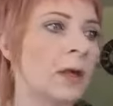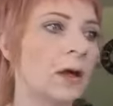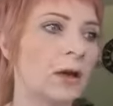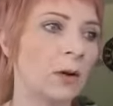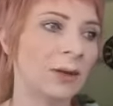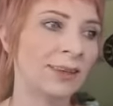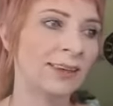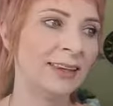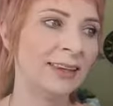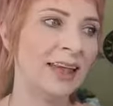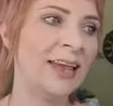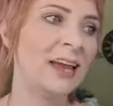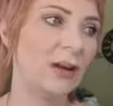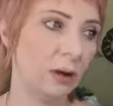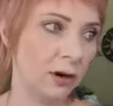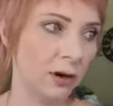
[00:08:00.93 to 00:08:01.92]

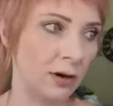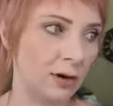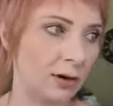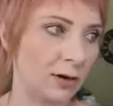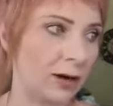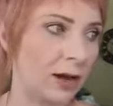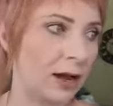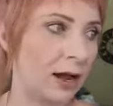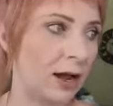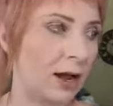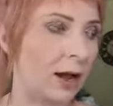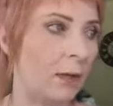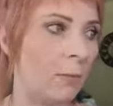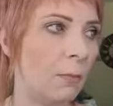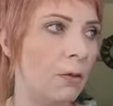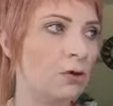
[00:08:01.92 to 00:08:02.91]
later,
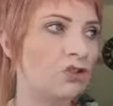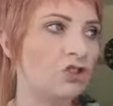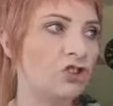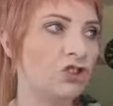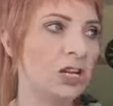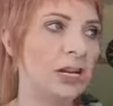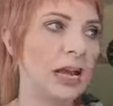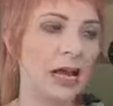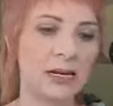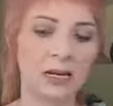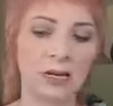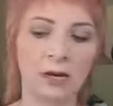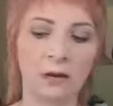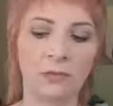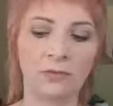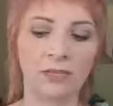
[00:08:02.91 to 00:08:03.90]
she
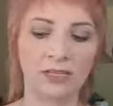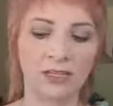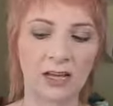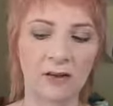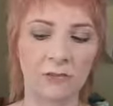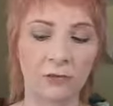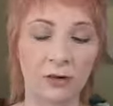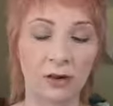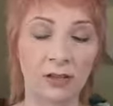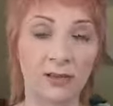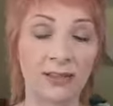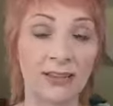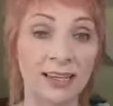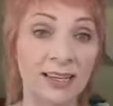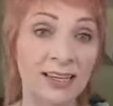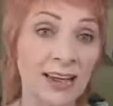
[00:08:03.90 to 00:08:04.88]
ended up discovering
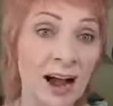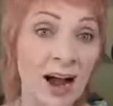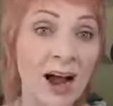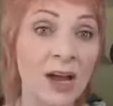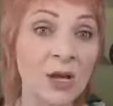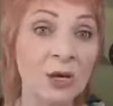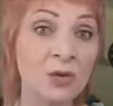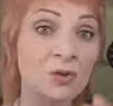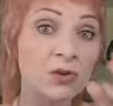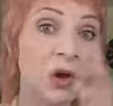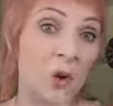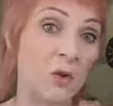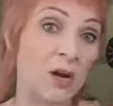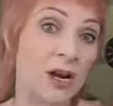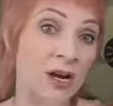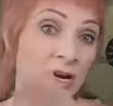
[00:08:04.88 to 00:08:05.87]
that the guy who
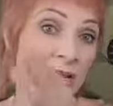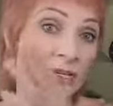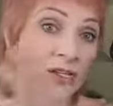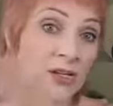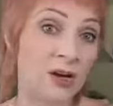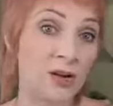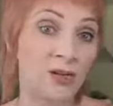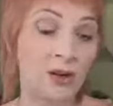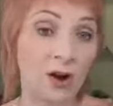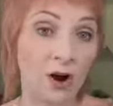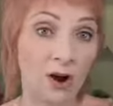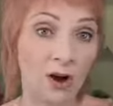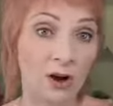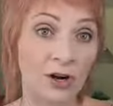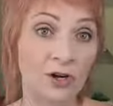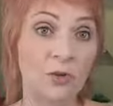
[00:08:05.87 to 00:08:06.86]
donated the
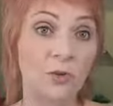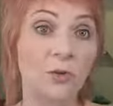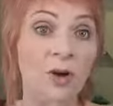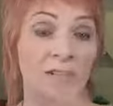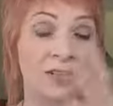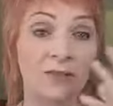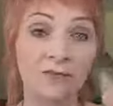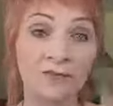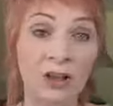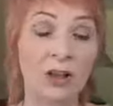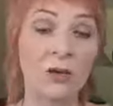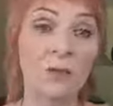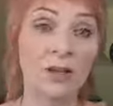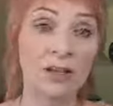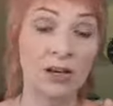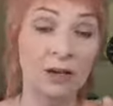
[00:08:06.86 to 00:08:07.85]
heart was a
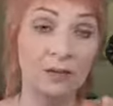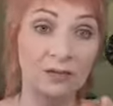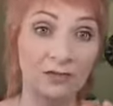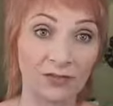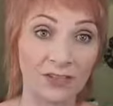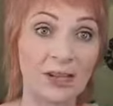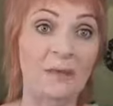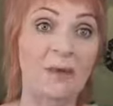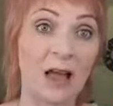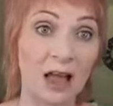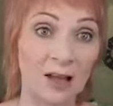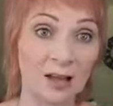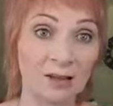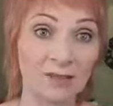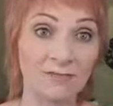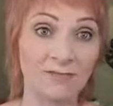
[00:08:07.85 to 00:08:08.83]
fellow by the name of Tim
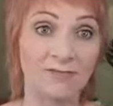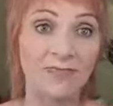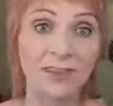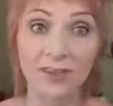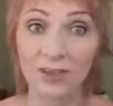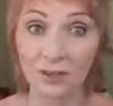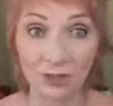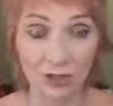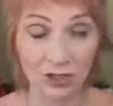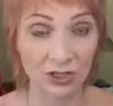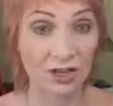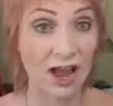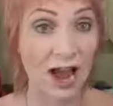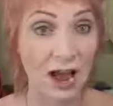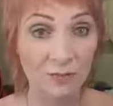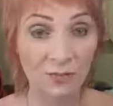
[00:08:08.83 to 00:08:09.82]
L. Was
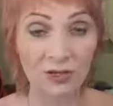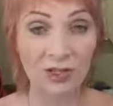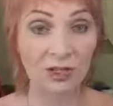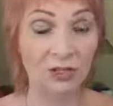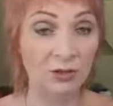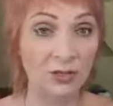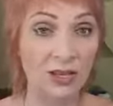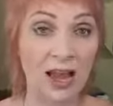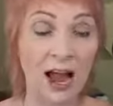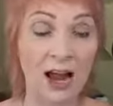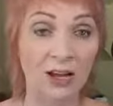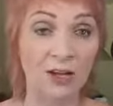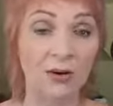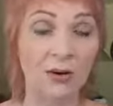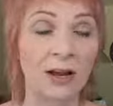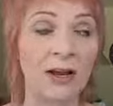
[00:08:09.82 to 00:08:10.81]
absolutely
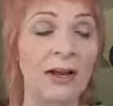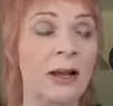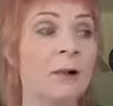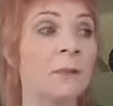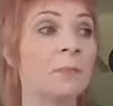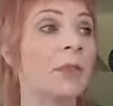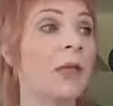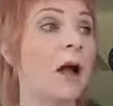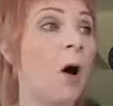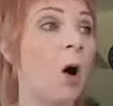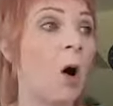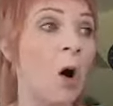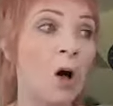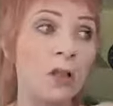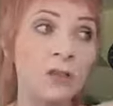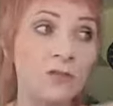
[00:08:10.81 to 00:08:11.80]
accurate.
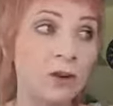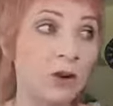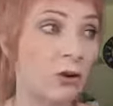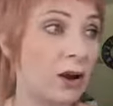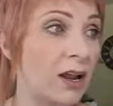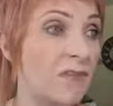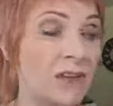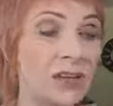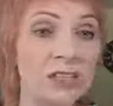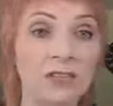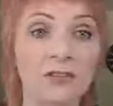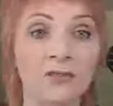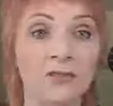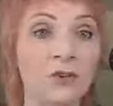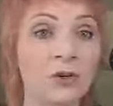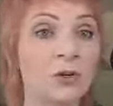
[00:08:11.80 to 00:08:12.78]
All of the cravings
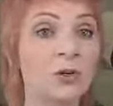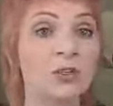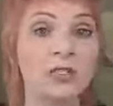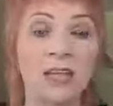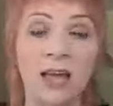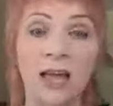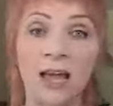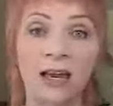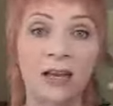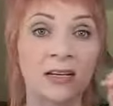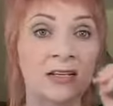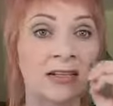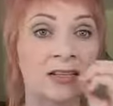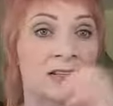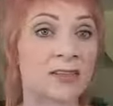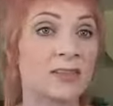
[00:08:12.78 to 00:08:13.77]
and foods
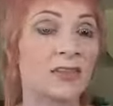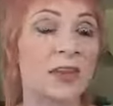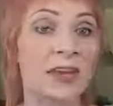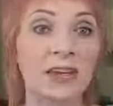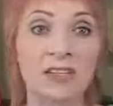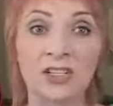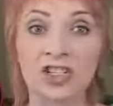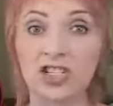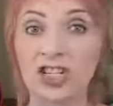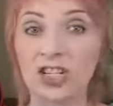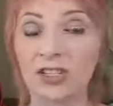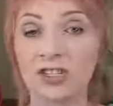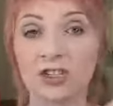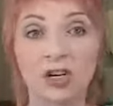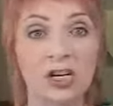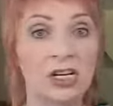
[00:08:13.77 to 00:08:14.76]
and things that she
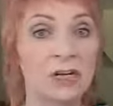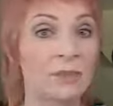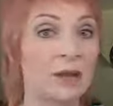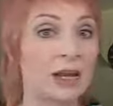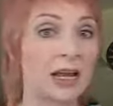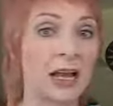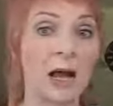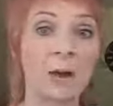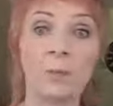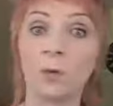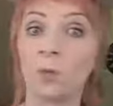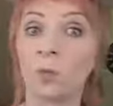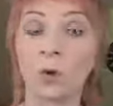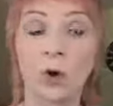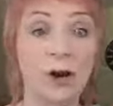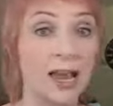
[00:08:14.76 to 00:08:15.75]
had started to pick up
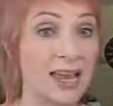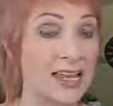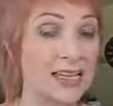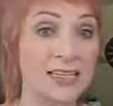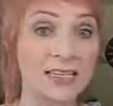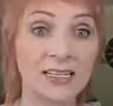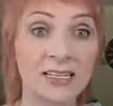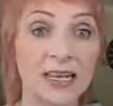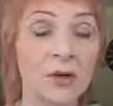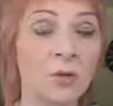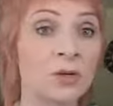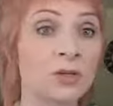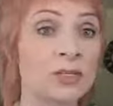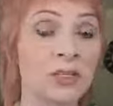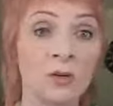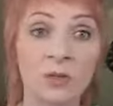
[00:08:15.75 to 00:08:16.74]
were his. It
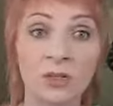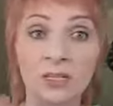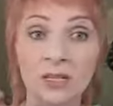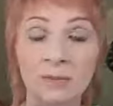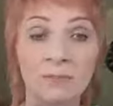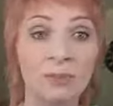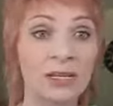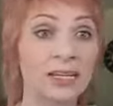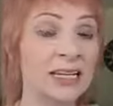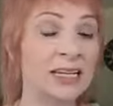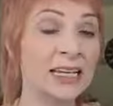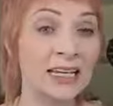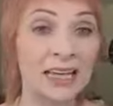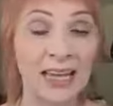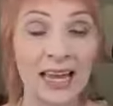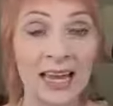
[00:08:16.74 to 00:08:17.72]
was
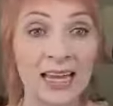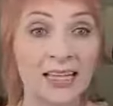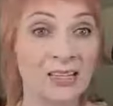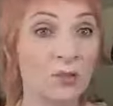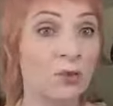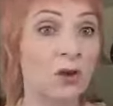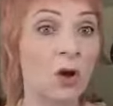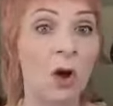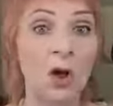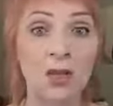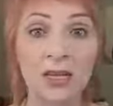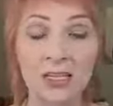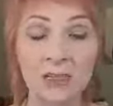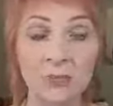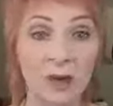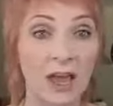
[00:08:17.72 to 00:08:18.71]
completely his. It was all
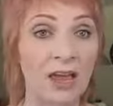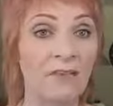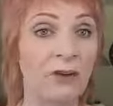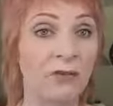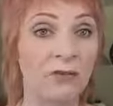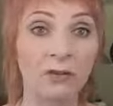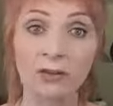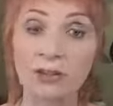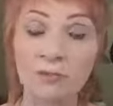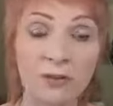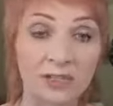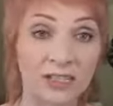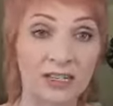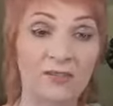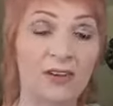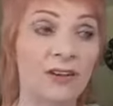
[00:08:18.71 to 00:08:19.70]
his behavior, very
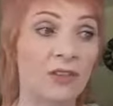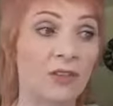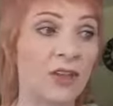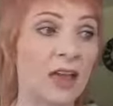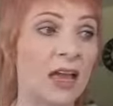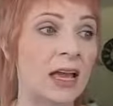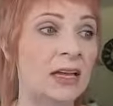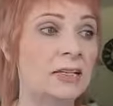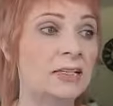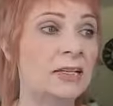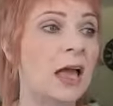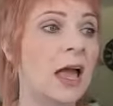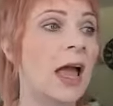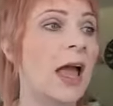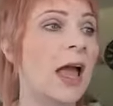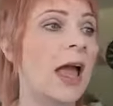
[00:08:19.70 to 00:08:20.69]
specific things.
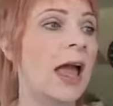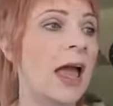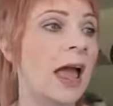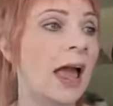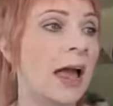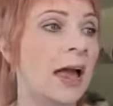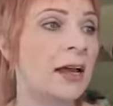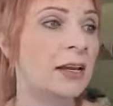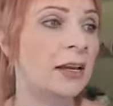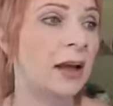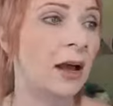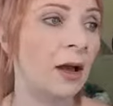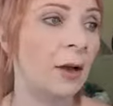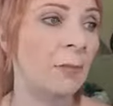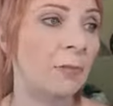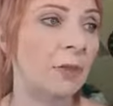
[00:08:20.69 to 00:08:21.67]
And
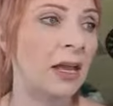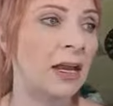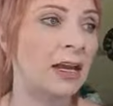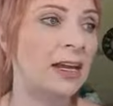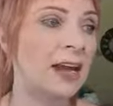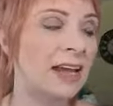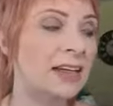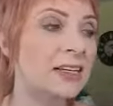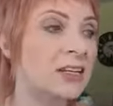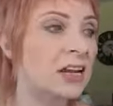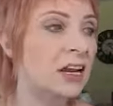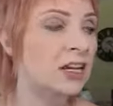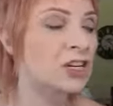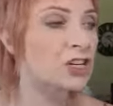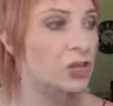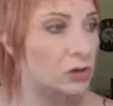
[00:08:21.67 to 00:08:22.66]
in a
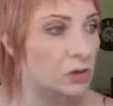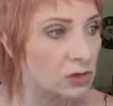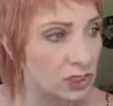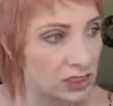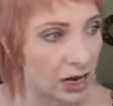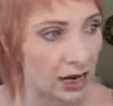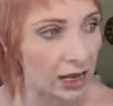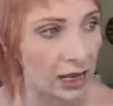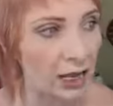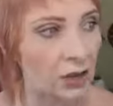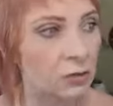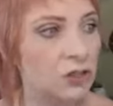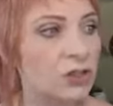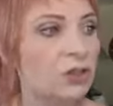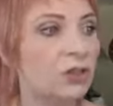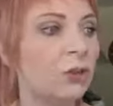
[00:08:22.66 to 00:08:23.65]
1992 study, it
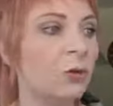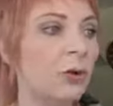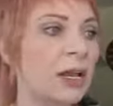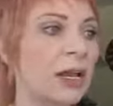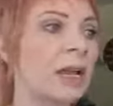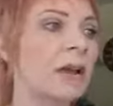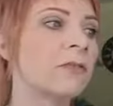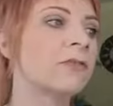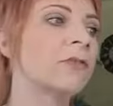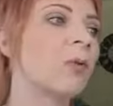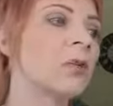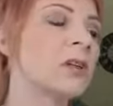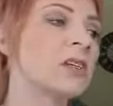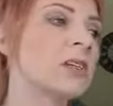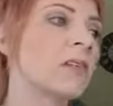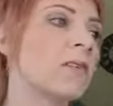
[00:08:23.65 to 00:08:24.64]
was 3 of
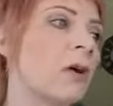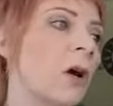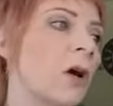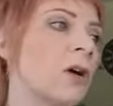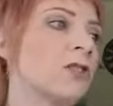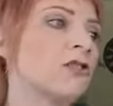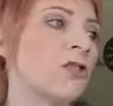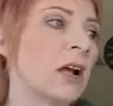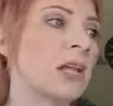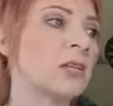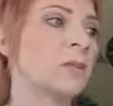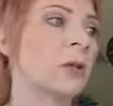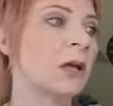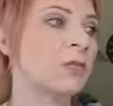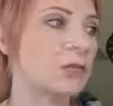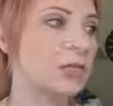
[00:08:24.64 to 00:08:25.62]
47 heart
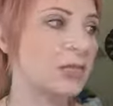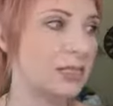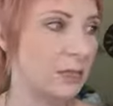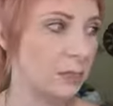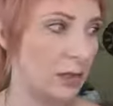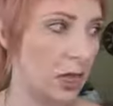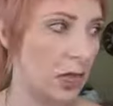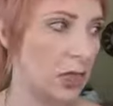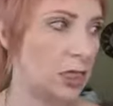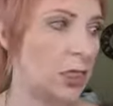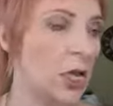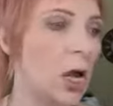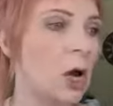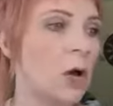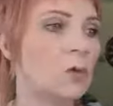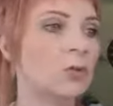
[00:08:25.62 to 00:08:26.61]
transplant recipients
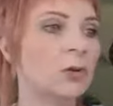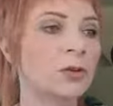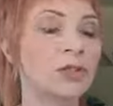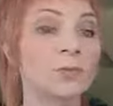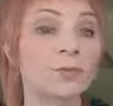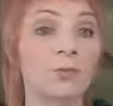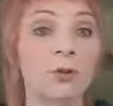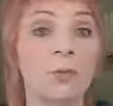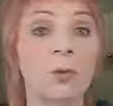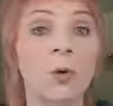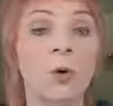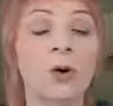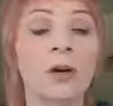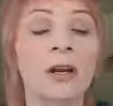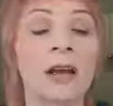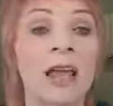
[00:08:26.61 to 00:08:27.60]

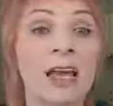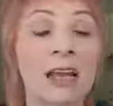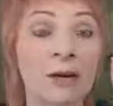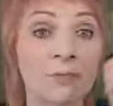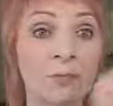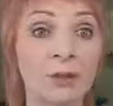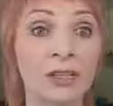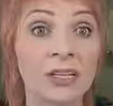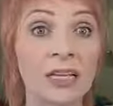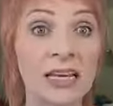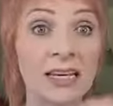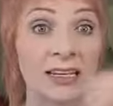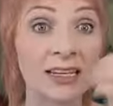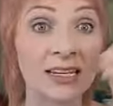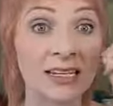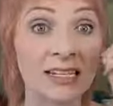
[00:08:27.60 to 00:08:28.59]
reported a
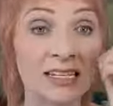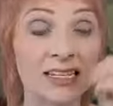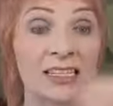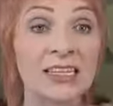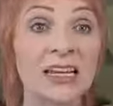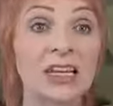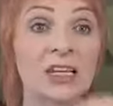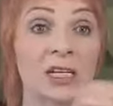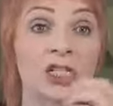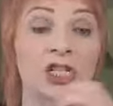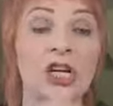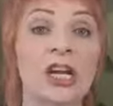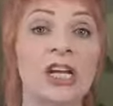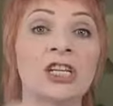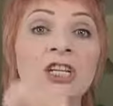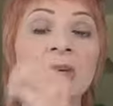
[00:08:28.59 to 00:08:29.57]
complete, distinct
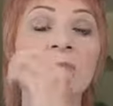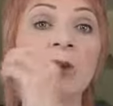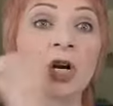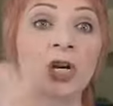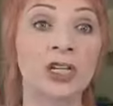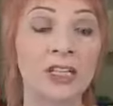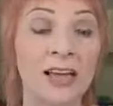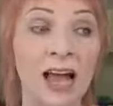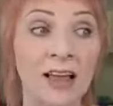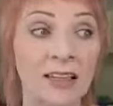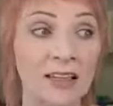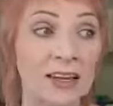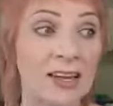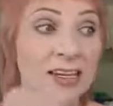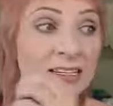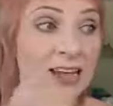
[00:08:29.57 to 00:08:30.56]
change in
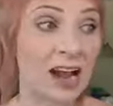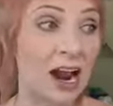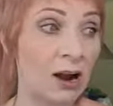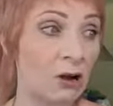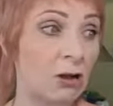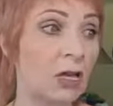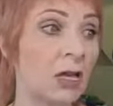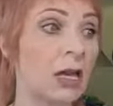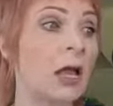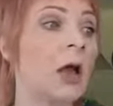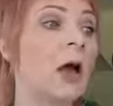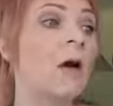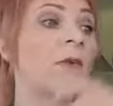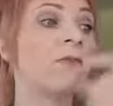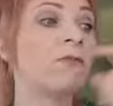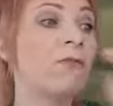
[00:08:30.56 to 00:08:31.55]
personality entirely
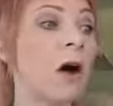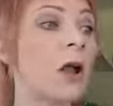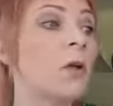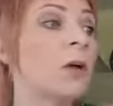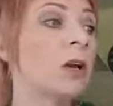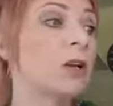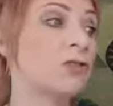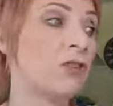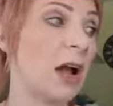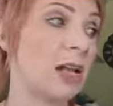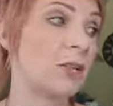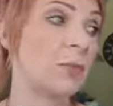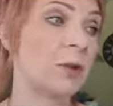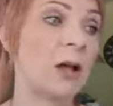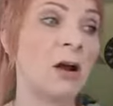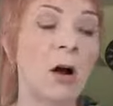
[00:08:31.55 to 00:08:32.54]
following a
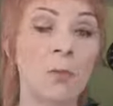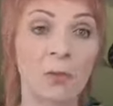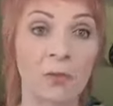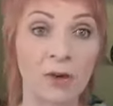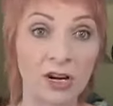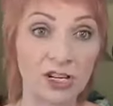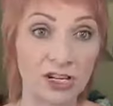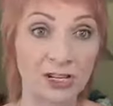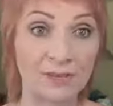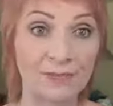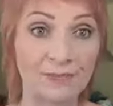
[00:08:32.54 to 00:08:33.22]
transplant operation.